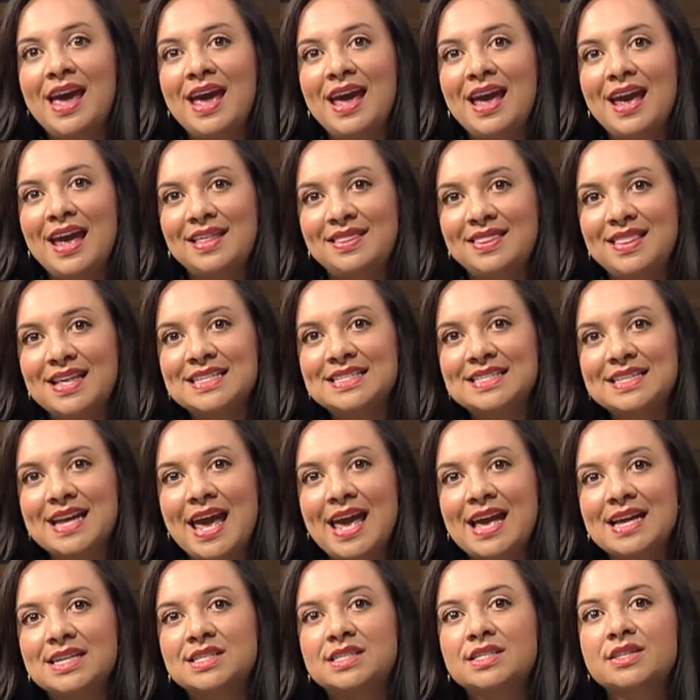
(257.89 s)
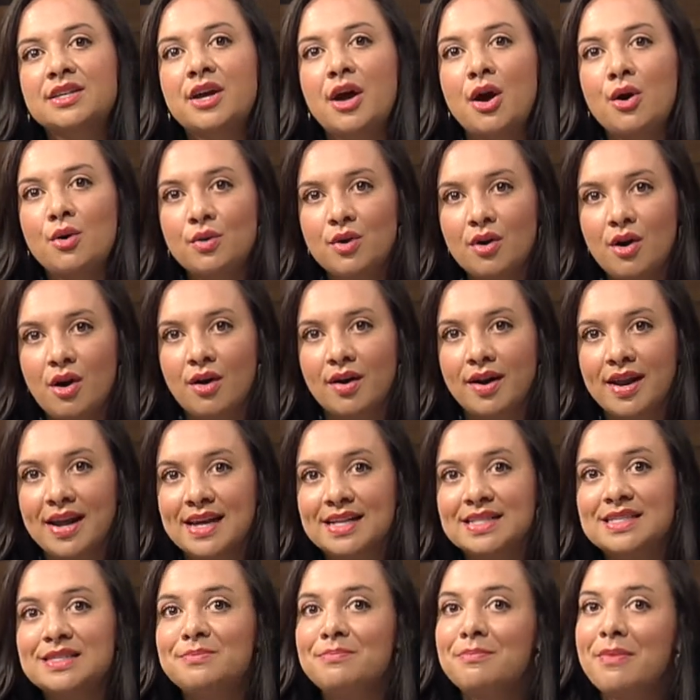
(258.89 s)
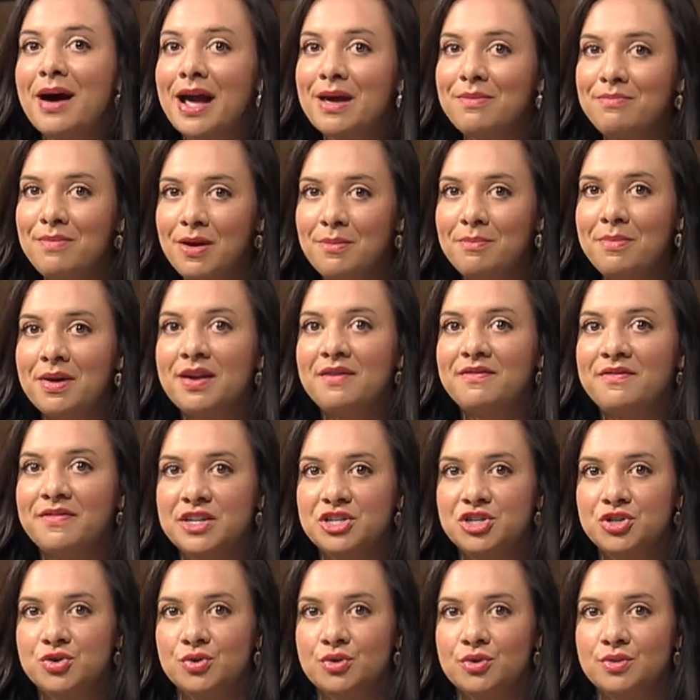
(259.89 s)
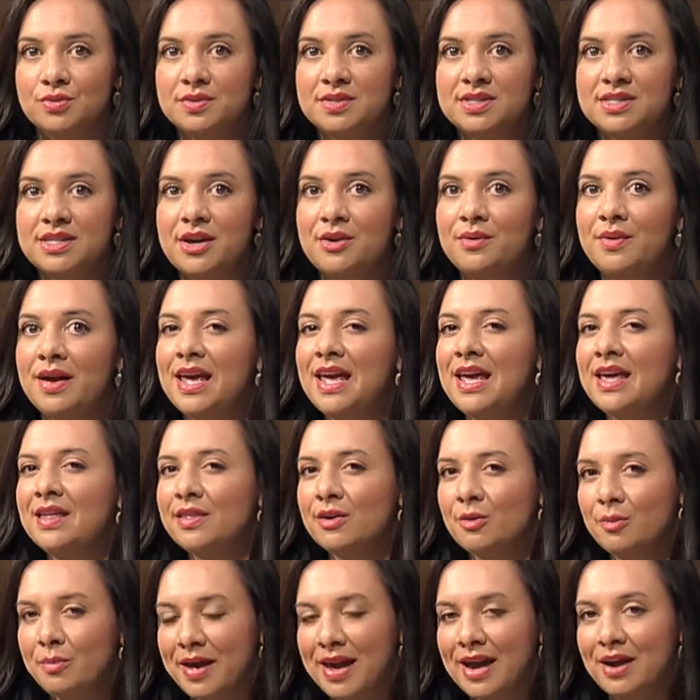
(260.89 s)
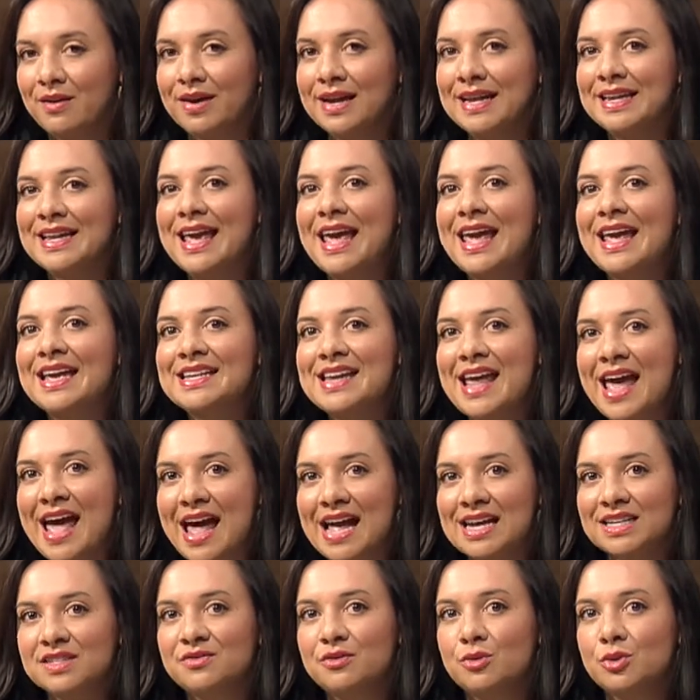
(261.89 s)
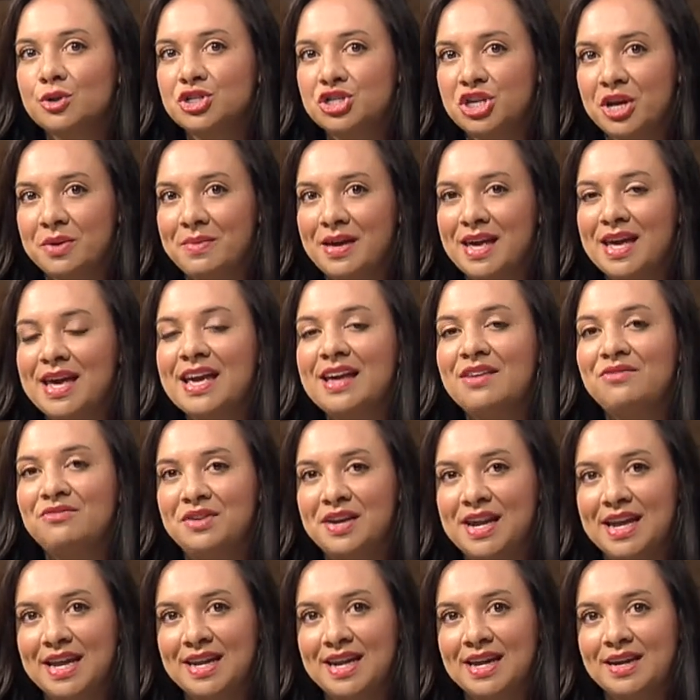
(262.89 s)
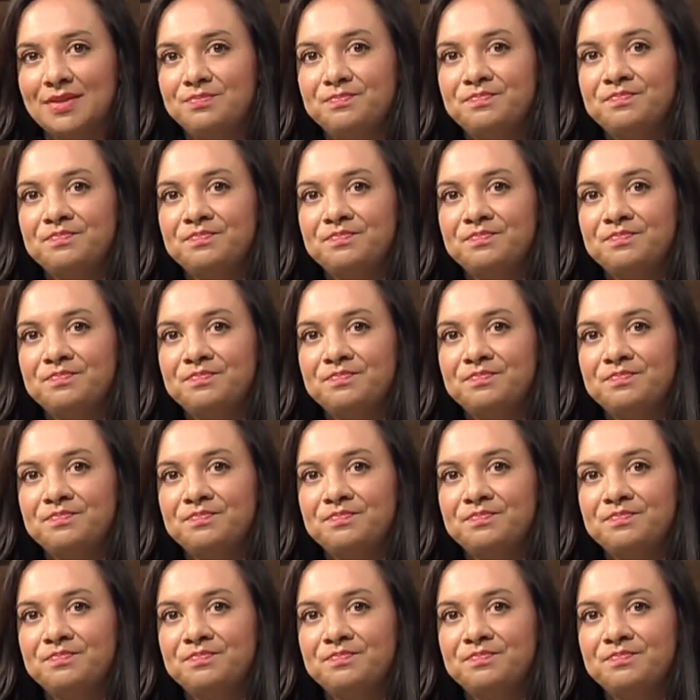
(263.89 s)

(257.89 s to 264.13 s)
In this case, co-guardians might be beneficial, so either parent can act for Jimmy if needed.